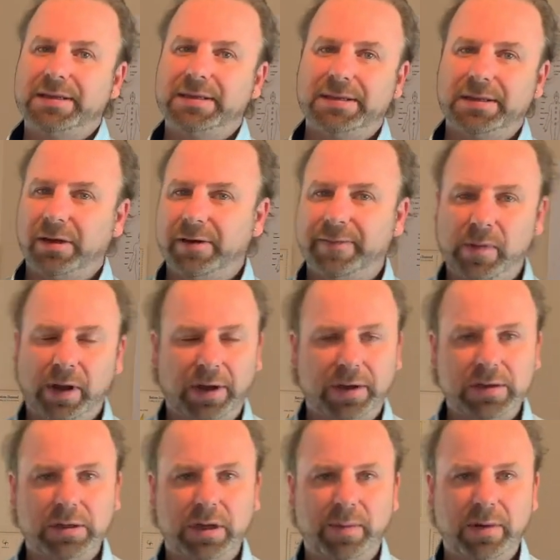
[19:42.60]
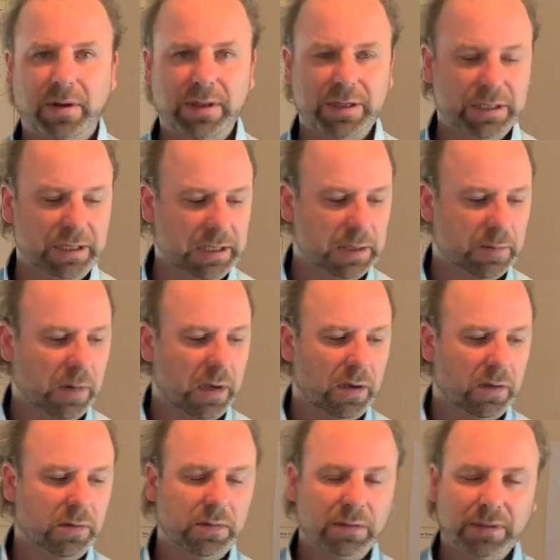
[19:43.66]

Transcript: is a lot of my own terminology as well.